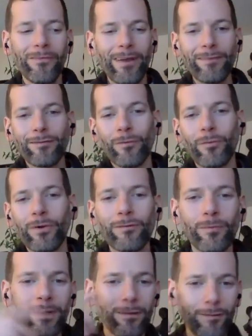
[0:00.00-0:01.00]
right so
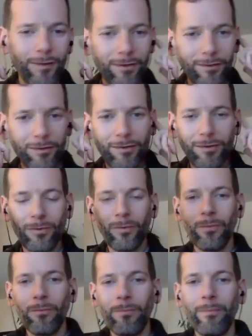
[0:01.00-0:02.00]
once we start
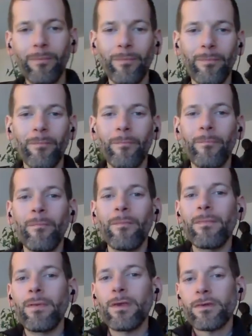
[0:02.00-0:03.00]
to
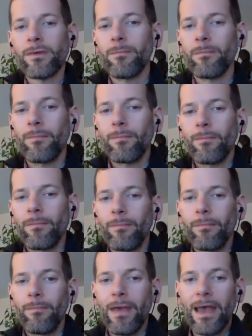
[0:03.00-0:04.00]
m-
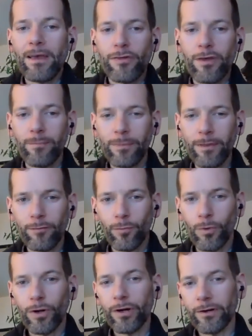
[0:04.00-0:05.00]
mash up these
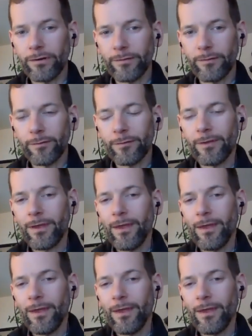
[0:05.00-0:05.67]
words